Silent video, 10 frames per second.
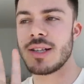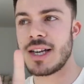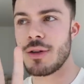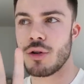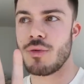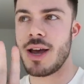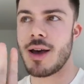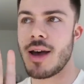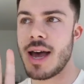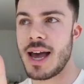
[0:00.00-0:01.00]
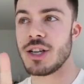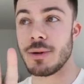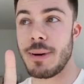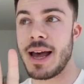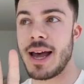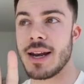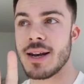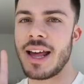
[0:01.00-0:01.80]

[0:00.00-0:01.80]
South Korea, and Japan.